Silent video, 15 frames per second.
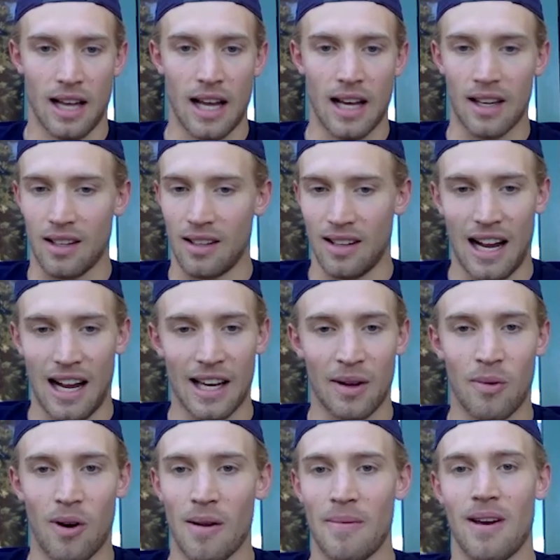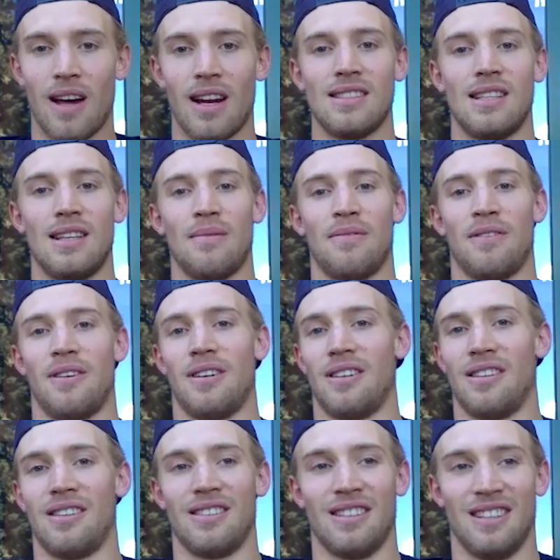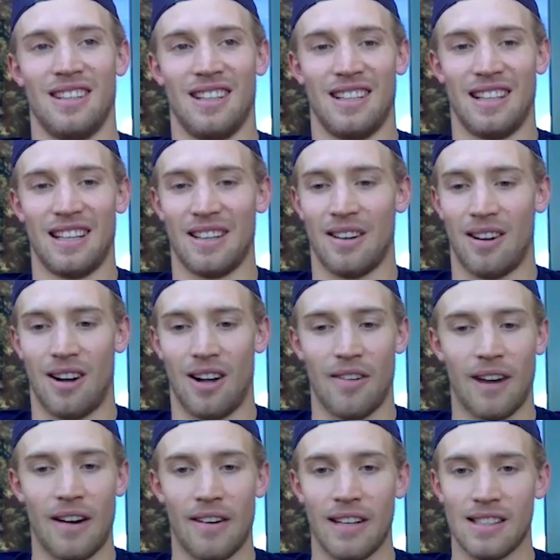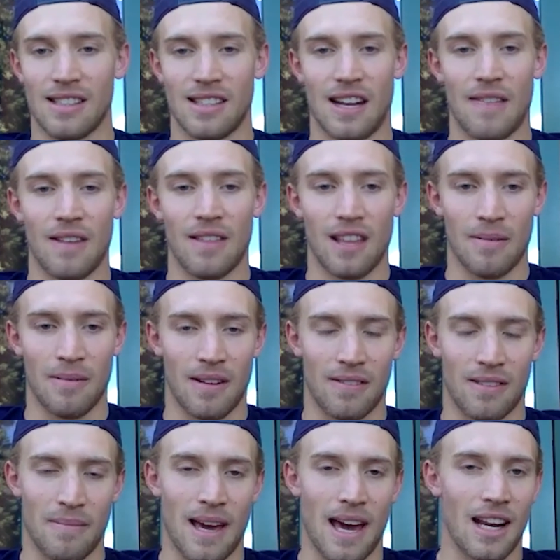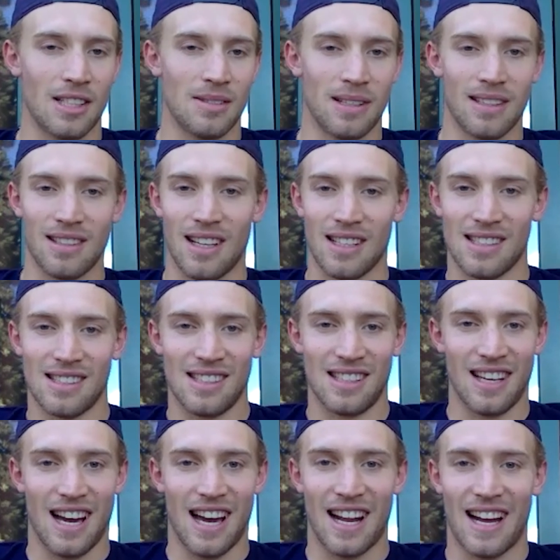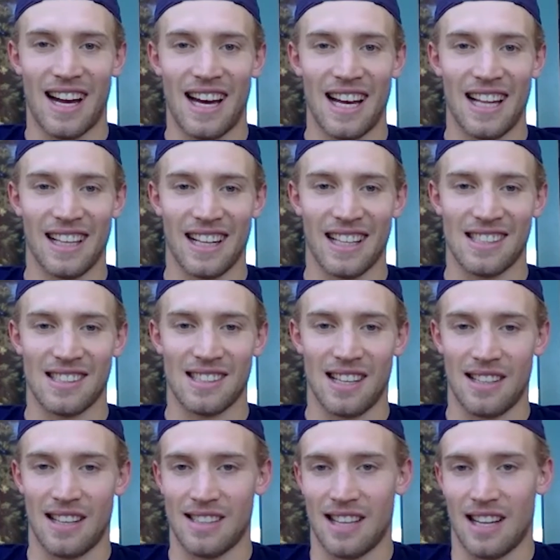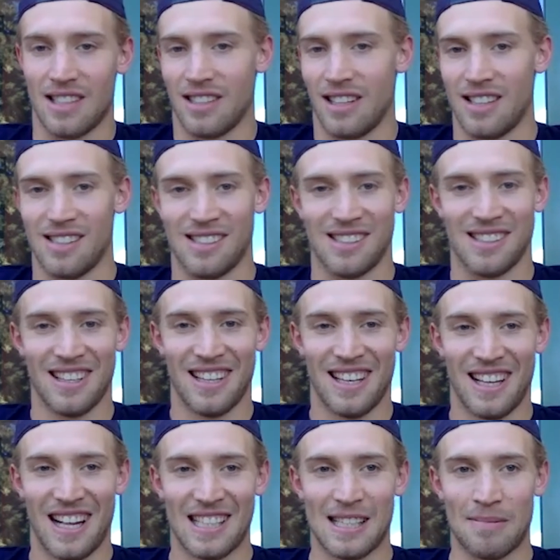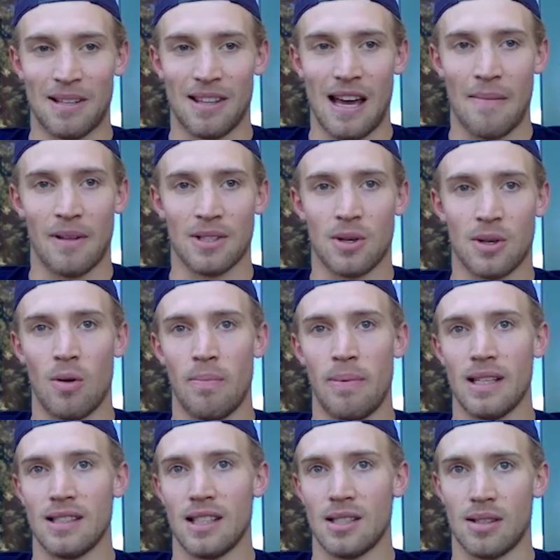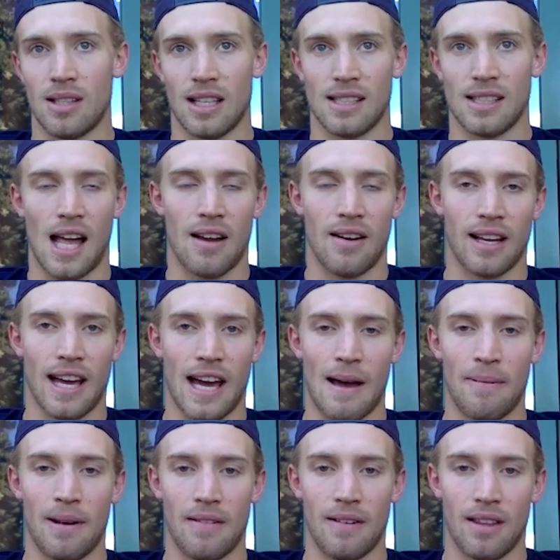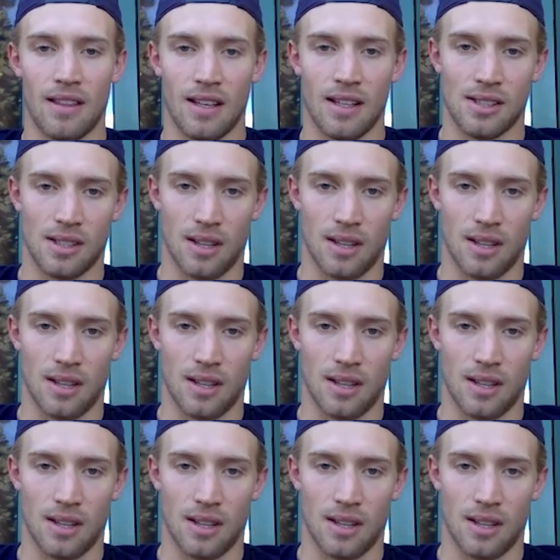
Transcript: I could want to be on a team for like all the right reasons and everything, but if the management doesn't see eye to eye, like it's essentially it's up to them. There's a whole business with like salary cap and everything.